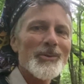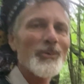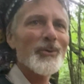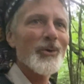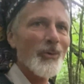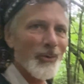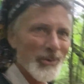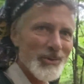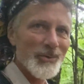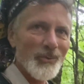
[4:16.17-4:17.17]

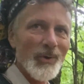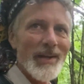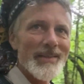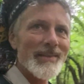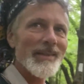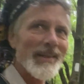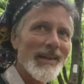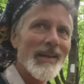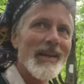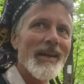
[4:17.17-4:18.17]
course racing
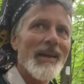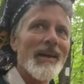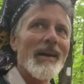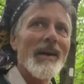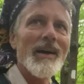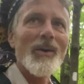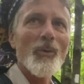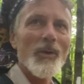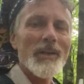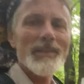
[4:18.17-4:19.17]

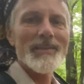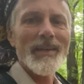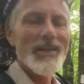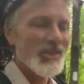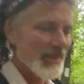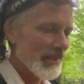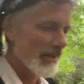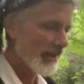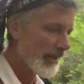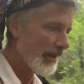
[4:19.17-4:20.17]
organization.
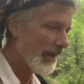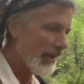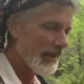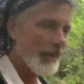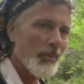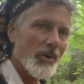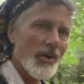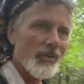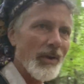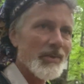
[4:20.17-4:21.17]
And they put on
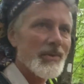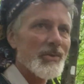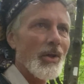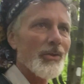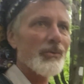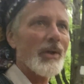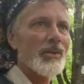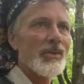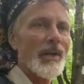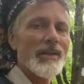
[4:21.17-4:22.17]
races all throughout the
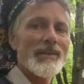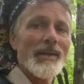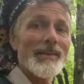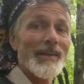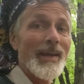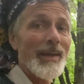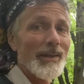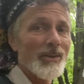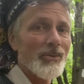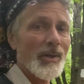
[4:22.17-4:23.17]
United States
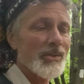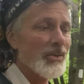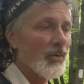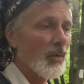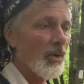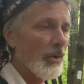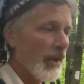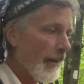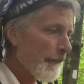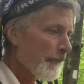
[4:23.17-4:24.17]
and the rest of the world.
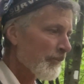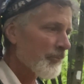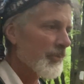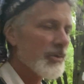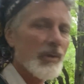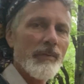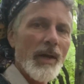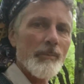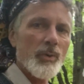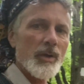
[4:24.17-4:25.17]
So they've
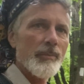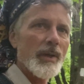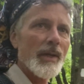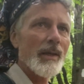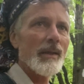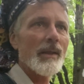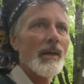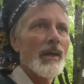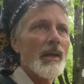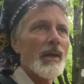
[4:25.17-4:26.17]
gotten pretty big.
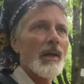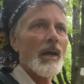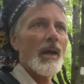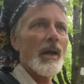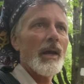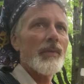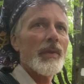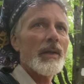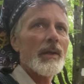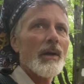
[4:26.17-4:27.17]
And
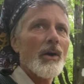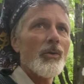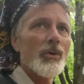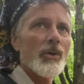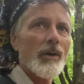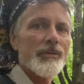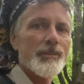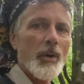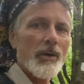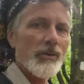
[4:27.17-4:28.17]
the owner of
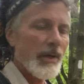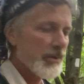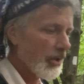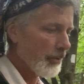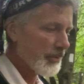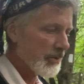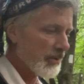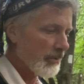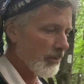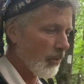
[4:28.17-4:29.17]
Spartan Race
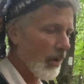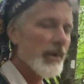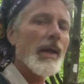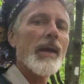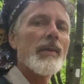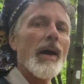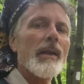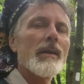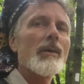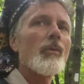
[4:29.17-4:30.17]
hopes one day that
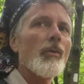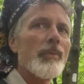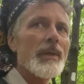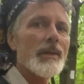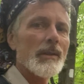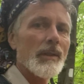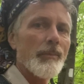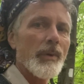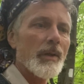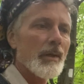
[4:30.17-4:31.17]
it will be an
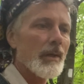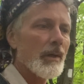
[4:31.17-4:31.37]
Olympic